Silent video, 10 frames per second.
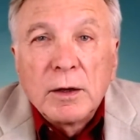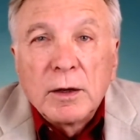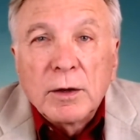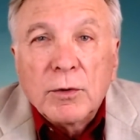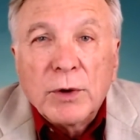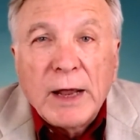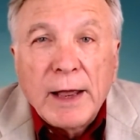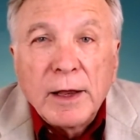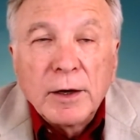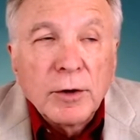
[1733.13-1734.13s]

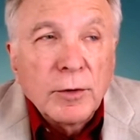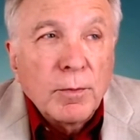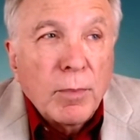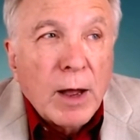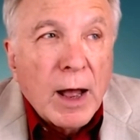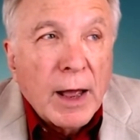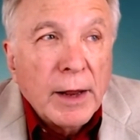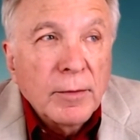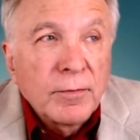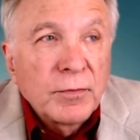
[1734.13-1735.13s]
created
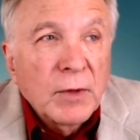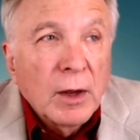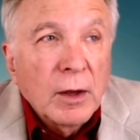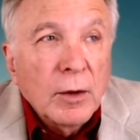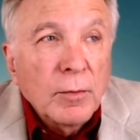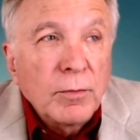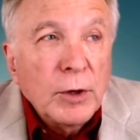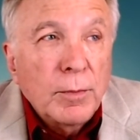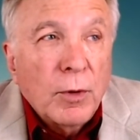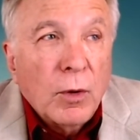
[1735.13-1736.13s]
by
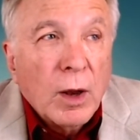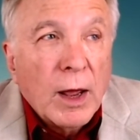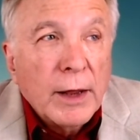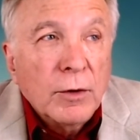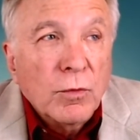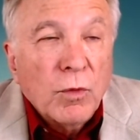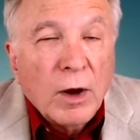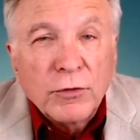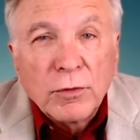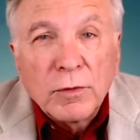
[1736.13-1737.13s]
people like
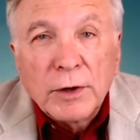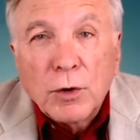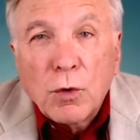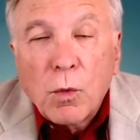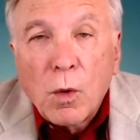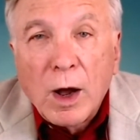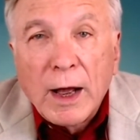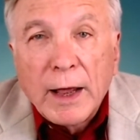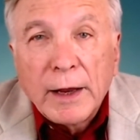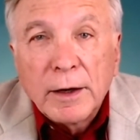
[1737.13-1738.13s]
Russell and
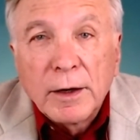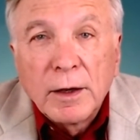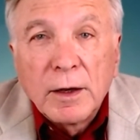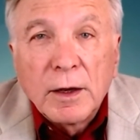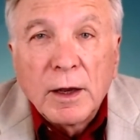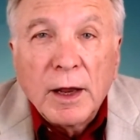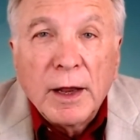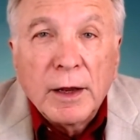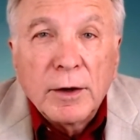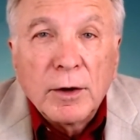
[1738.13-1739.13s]
Quine
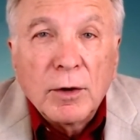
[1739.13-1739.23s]
and